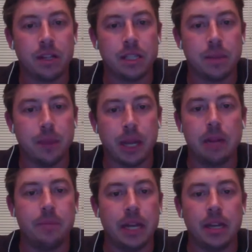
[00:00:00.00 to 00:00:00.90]
to pick
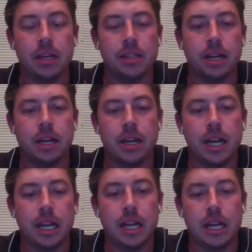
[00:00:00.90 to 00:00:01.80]
up Eden Hazard.
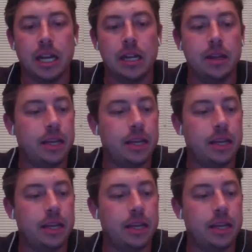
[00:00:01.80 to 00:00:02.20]
He